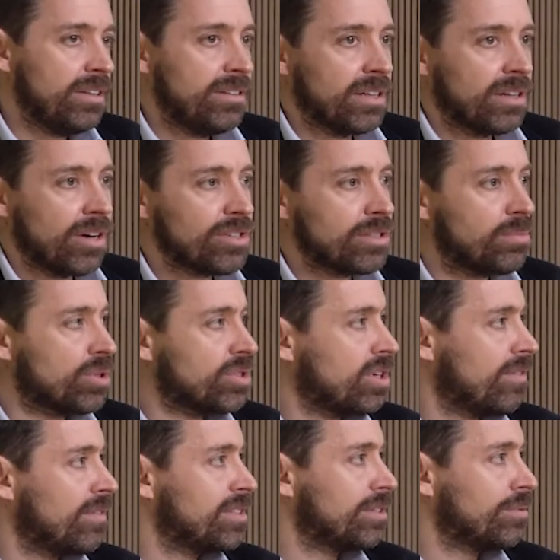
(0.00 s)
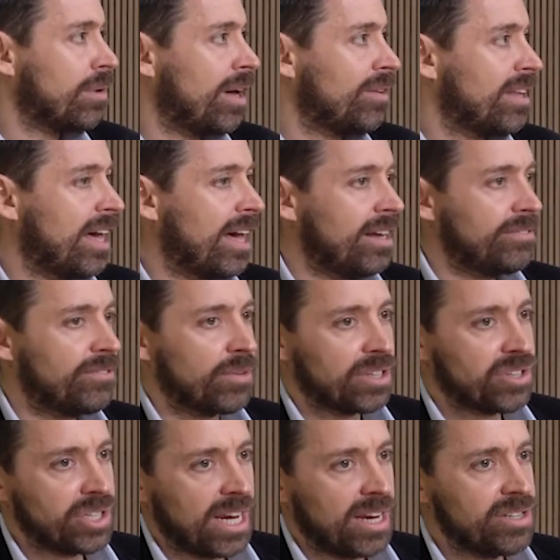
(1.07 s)
the customer service around that for
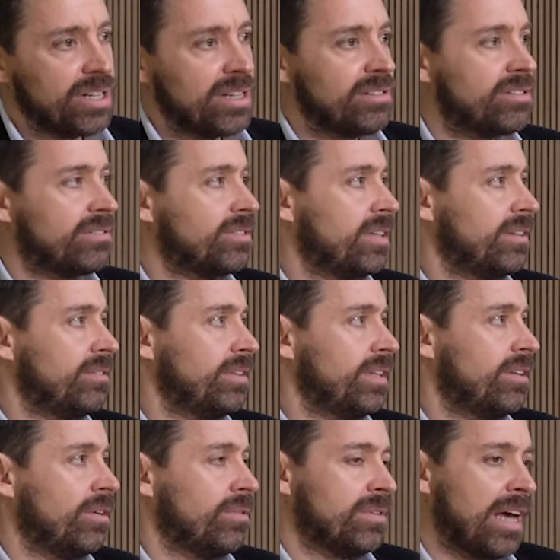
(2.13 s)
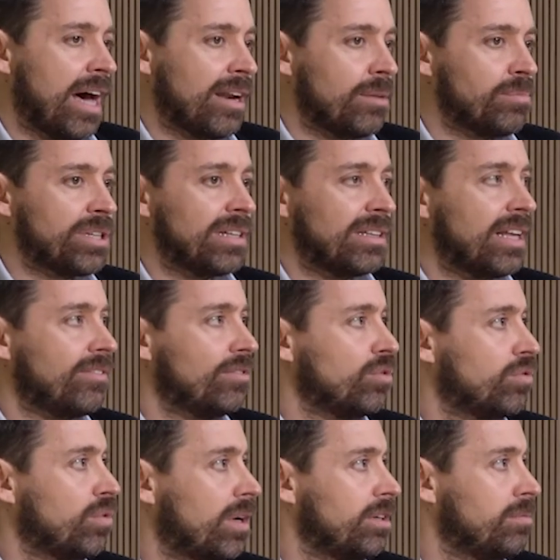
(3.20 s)
exchanges, not up to the level
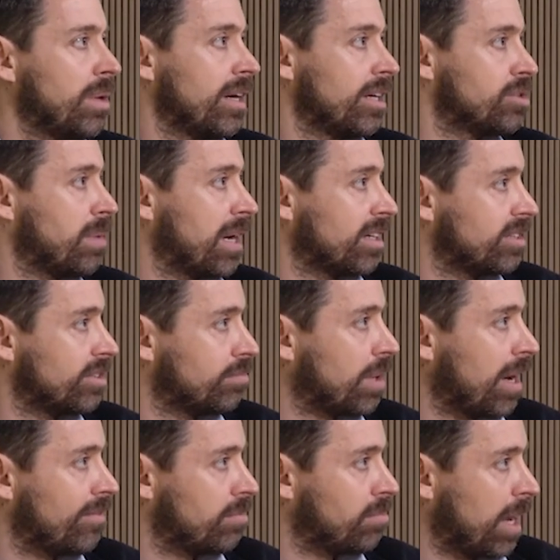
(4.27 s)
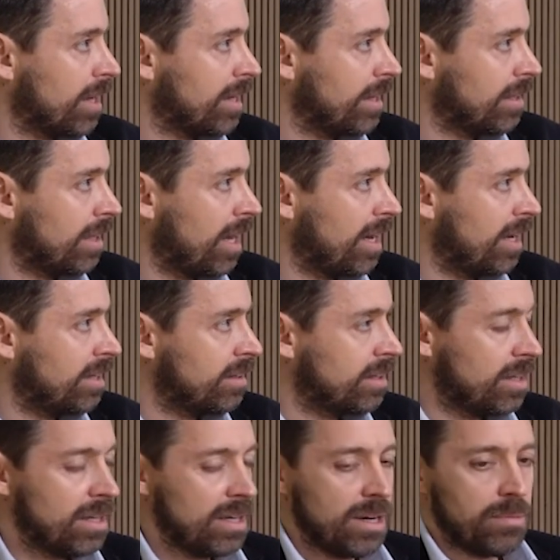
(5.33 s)
of what you might expect as a private banking client.
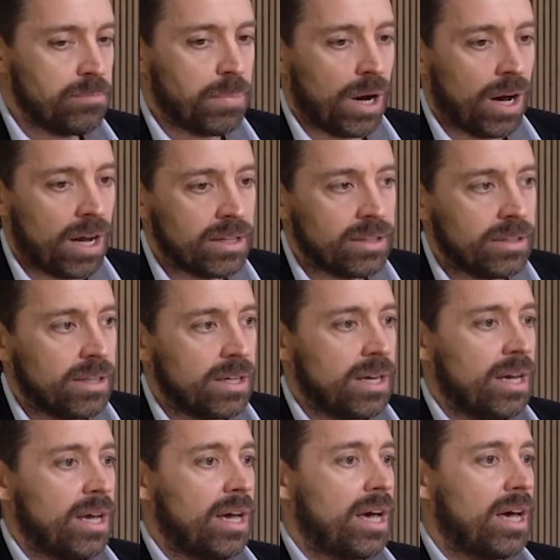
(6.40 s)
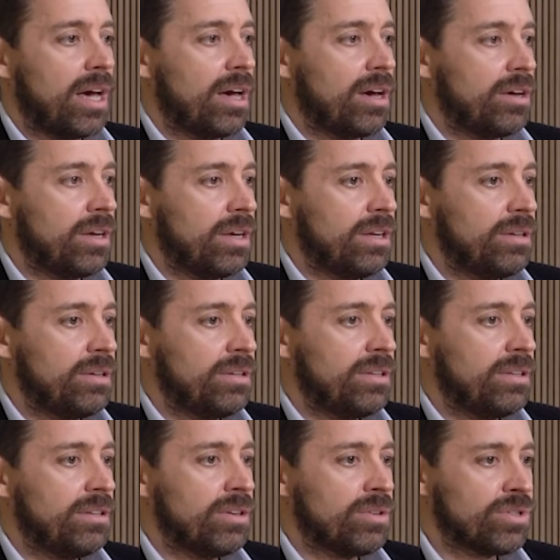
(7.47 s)
But
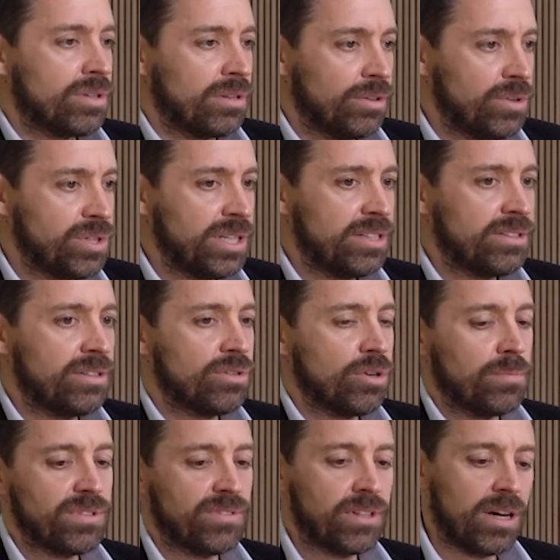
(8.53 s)
there's solutions in terms of